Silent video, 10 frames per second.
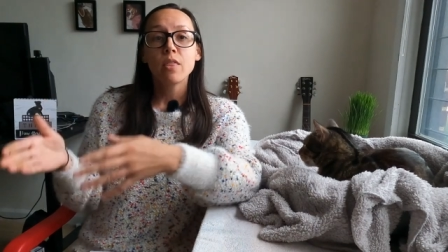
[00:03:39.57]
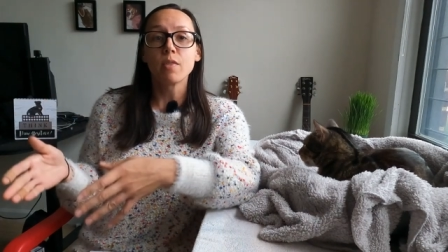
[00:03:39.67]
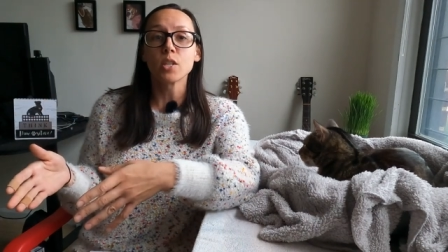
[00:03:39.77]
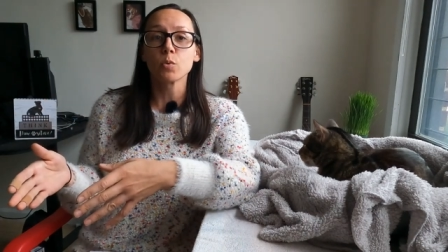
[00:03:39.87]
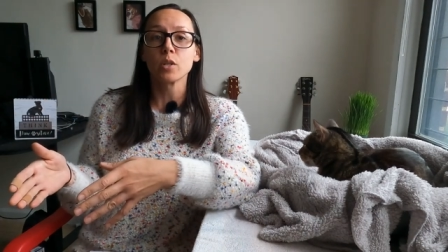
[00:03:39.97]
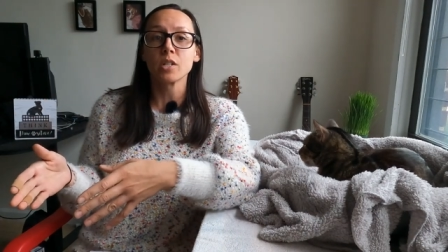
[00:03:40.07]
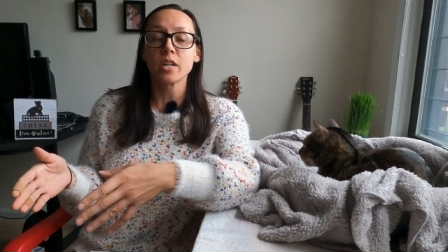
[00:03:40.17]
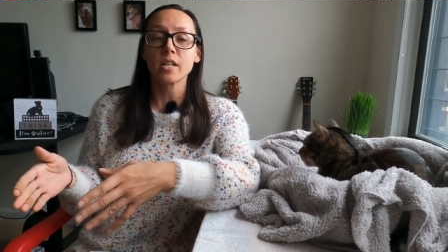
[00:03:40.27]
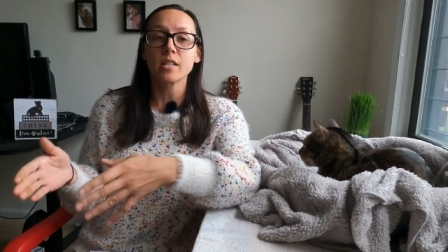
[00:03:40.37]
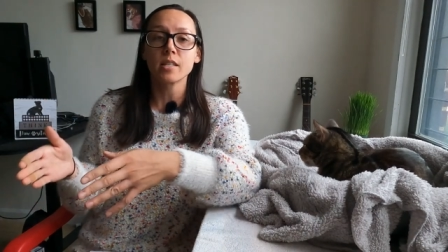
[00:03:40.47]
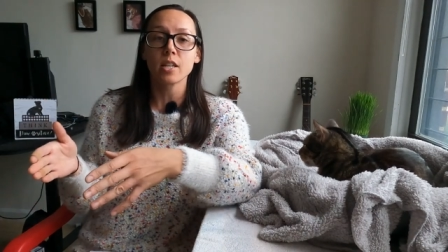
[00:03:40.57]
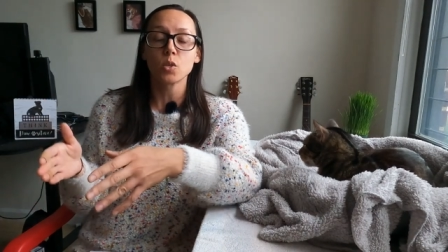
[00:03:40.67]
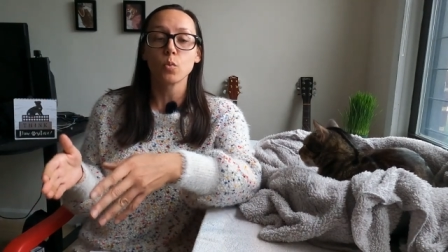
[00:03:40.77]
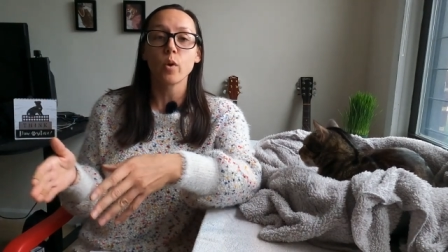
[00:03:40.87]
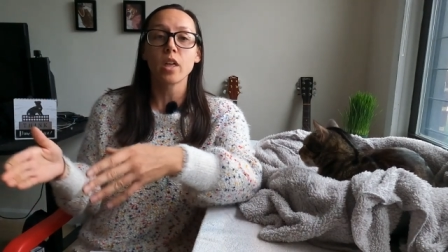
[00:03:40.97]
This one does. It
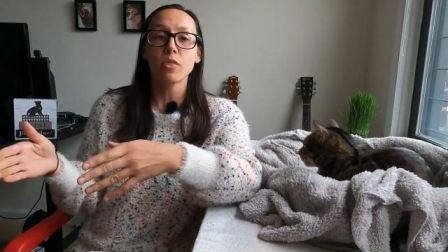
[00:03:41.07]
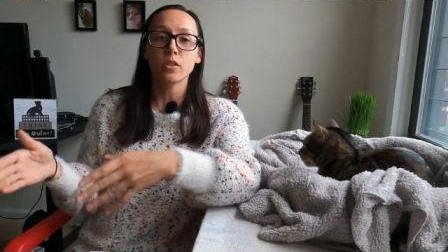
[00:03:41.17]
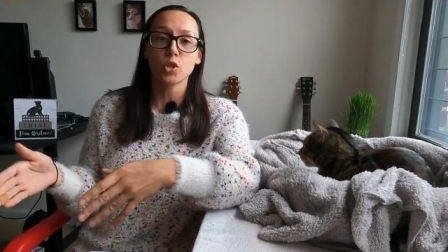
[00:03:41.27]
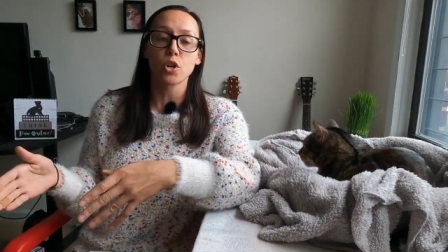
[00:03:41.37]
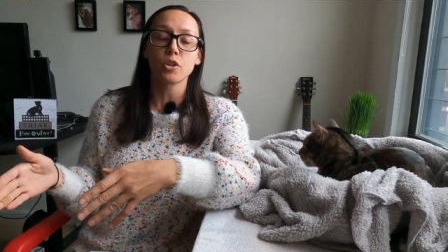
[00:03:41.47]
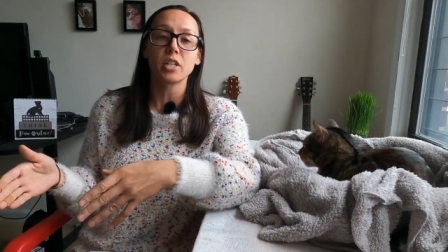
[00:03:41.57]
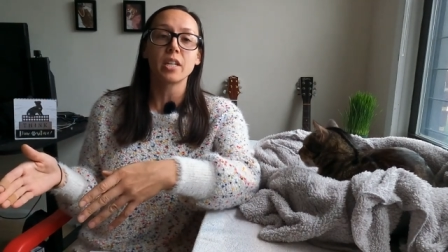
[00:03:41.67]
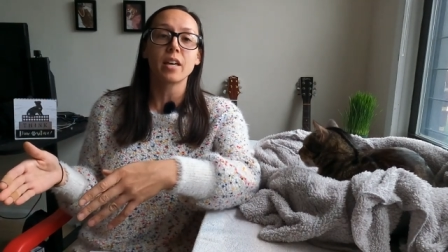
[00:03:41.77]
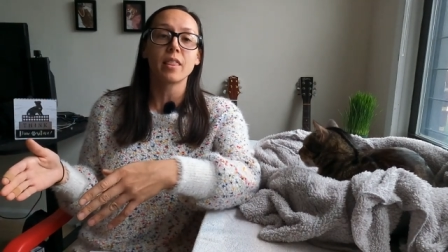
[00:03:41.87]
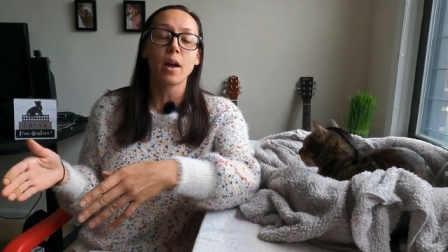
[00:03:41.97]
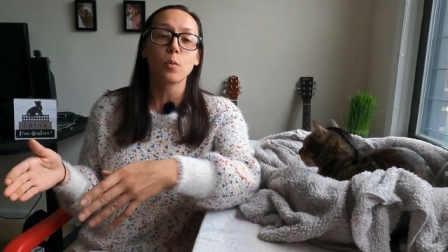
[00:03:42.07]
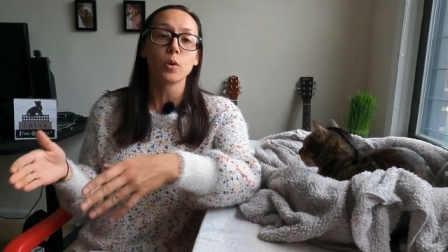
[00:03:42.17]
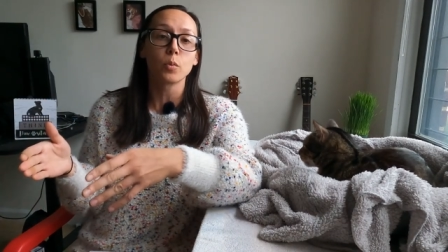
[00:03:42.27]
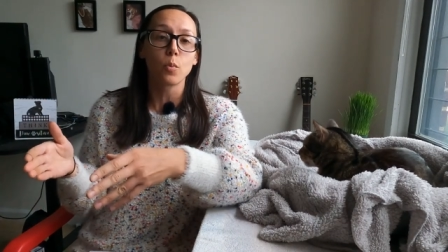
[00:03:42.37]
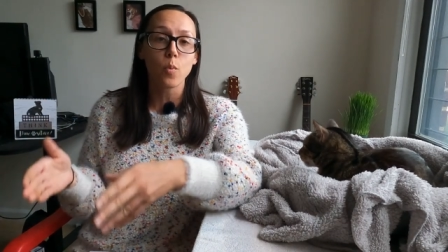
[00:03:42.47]
says with turkey, and that
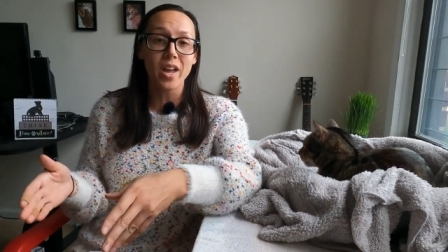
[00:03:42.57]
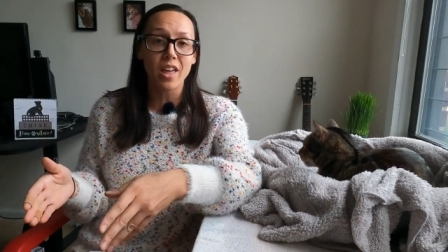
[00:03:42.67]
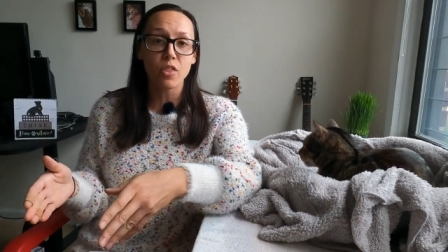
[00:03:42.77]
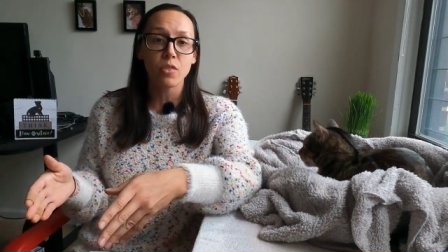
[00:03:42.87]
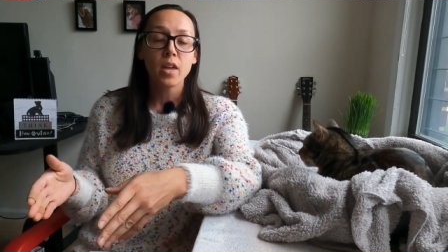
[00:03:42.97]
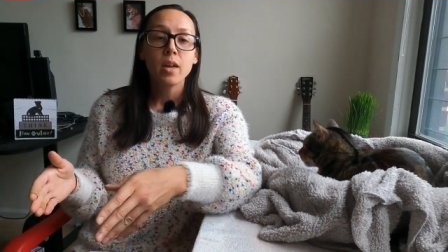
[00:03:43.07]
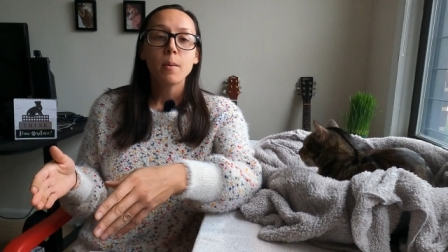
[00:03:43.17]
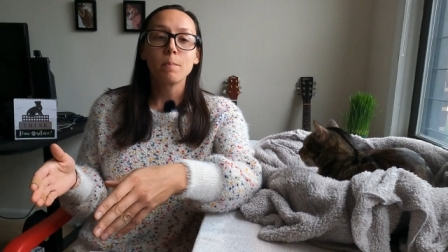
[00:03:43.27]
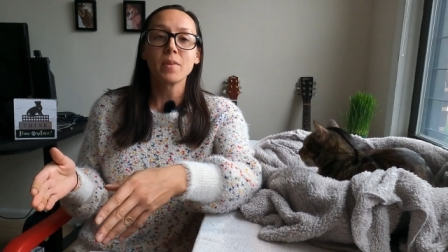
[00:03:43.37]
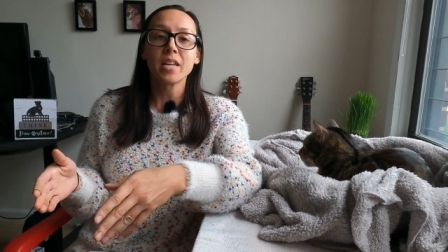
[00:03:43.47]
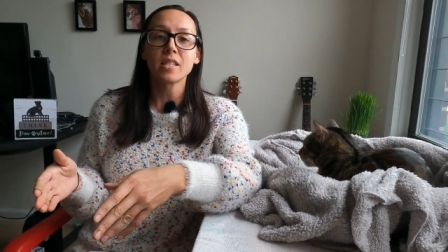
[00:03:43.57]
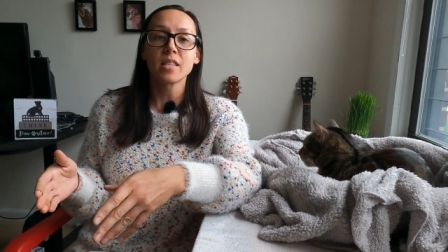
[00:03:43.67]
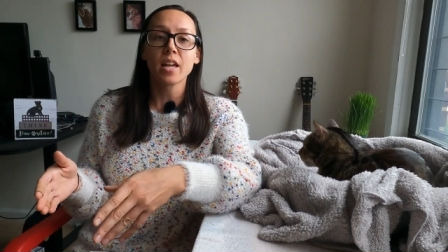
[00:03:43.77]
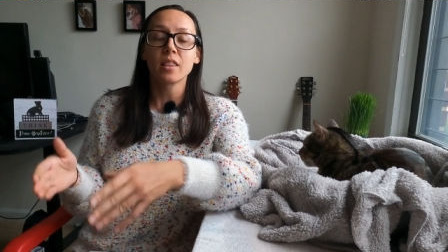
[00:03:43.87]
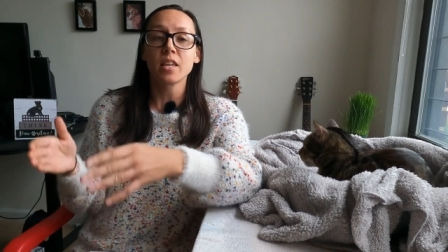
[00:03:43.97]
word with means
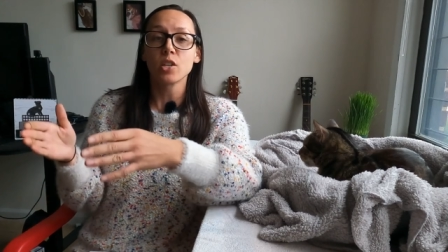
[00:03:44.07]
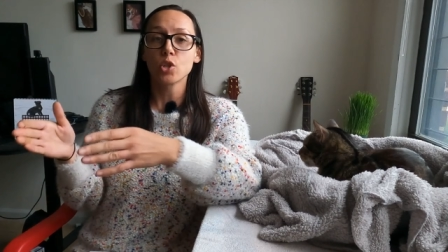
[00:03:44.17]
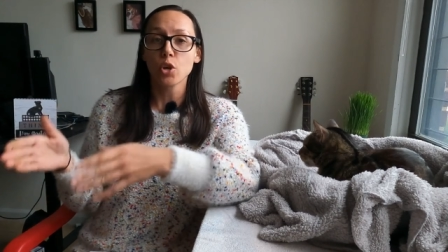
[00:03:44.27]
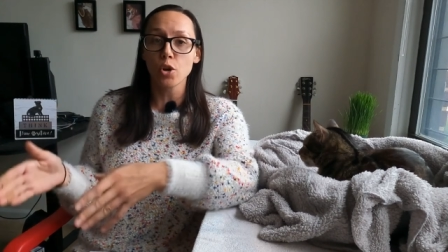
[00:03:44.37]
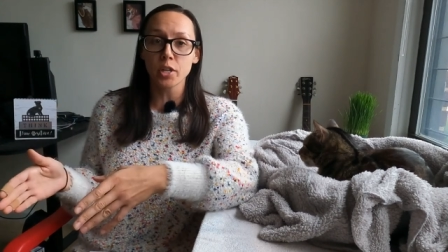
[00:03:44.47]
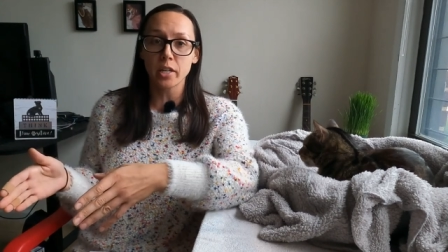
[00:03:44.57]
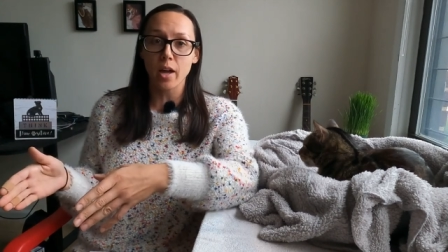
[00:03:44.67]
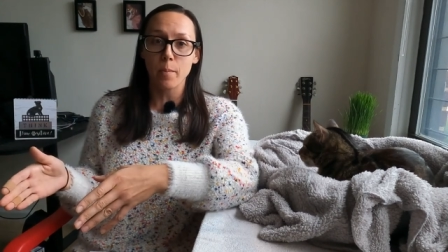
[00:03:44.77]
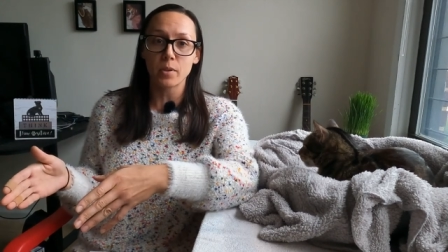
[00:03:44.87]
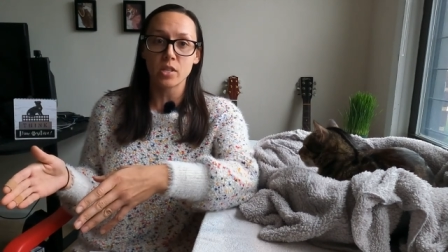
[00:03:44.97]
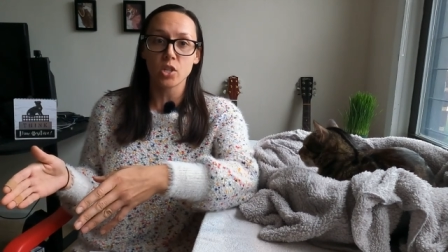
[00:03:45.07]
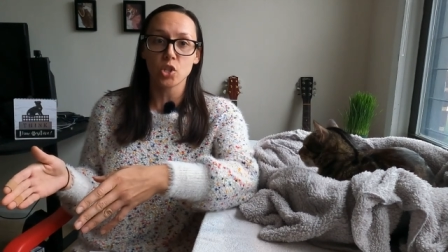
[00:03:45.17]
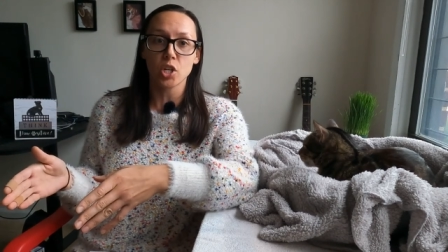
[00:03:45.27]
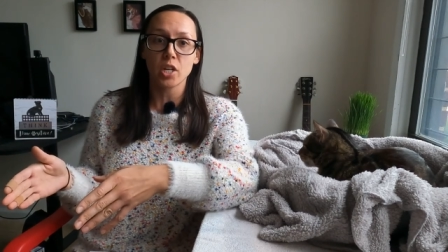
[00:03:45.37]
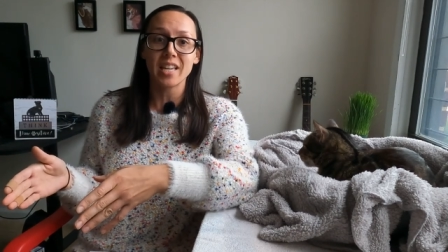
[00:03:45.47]
that the turkey
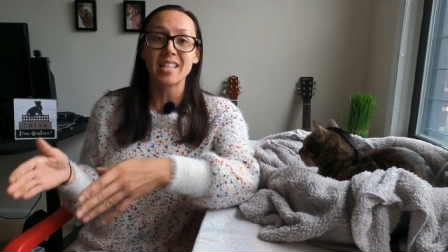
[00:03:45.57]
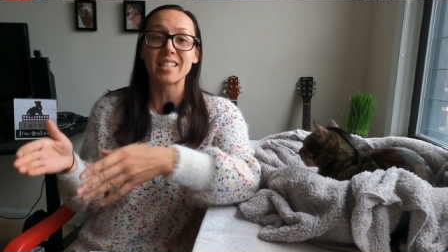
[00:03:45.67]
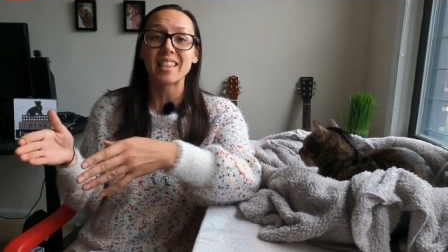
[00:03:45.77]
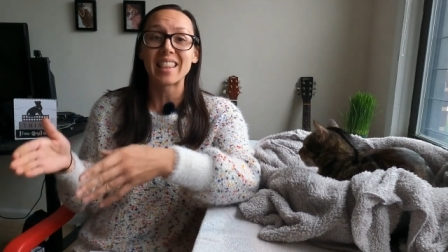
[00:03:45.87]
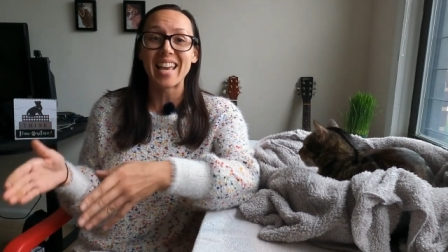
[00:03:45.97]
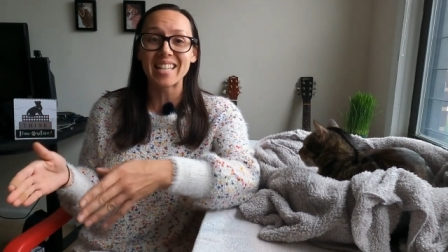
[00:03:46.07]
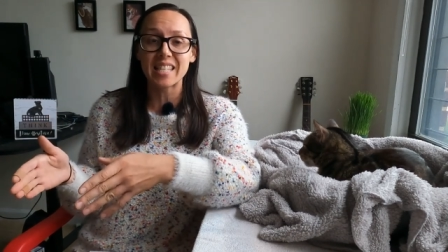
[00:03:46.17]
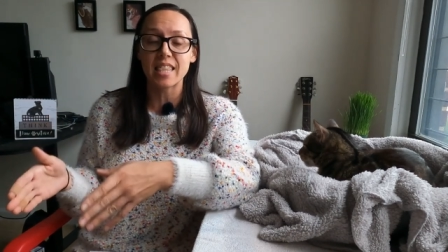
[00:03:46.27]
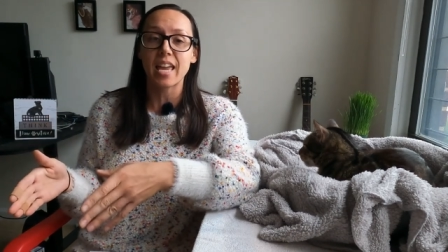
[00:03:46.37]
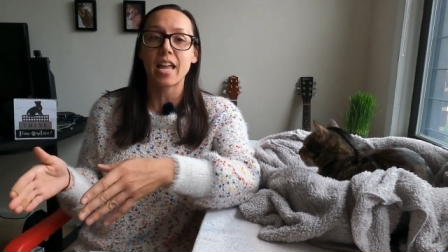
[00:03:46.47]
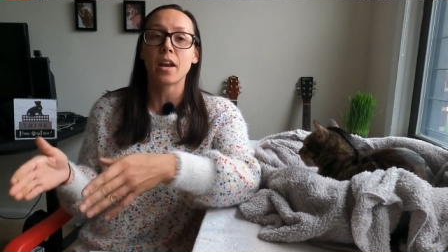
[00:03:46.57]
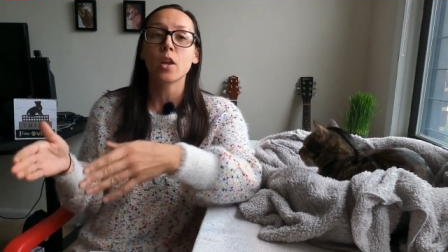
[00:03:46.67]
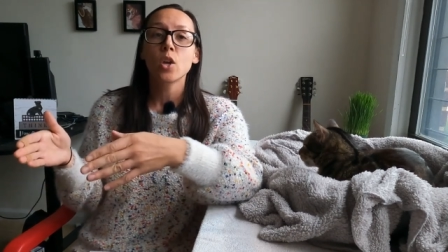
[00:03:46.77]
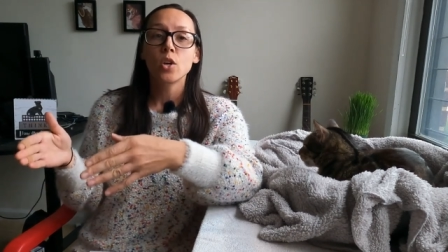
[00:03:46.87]
composition is less than